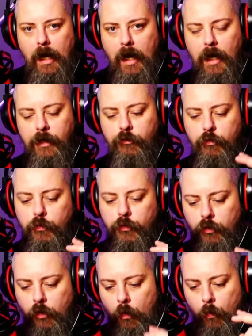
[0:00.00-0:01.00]
I do
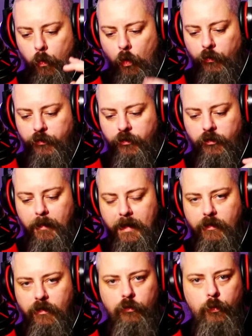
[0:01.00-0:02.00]
not want to
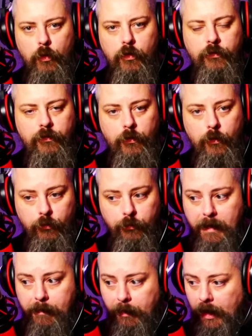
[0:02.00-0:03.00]
make things worse for those
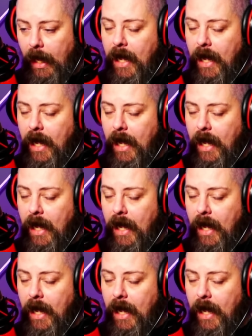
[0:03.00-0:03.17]
people,